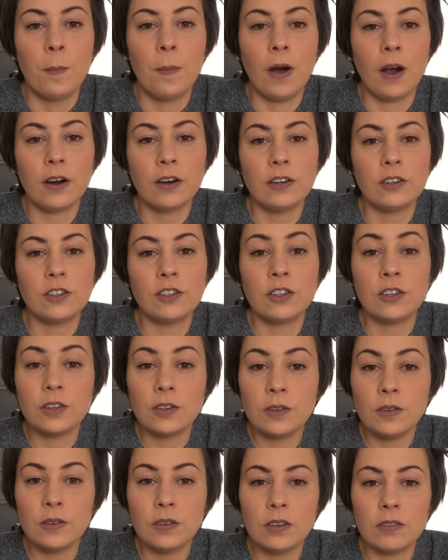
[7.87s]
part
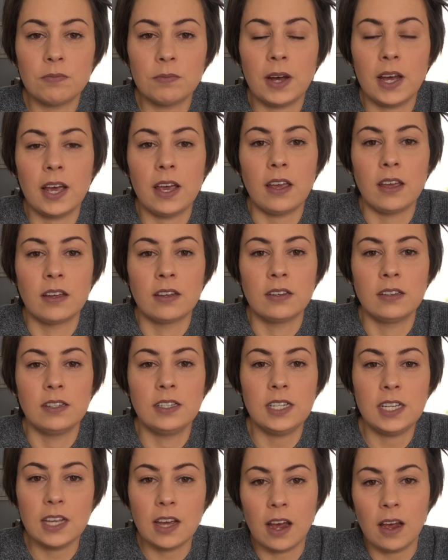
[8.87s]
2 of my
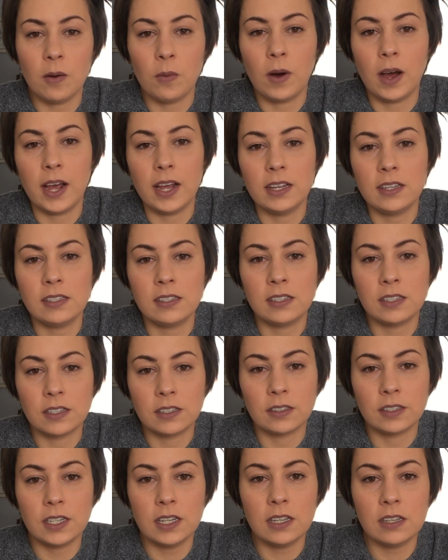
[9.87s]
DIY
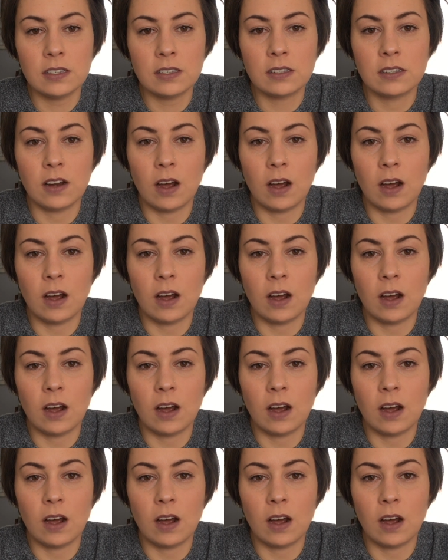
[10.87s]
series,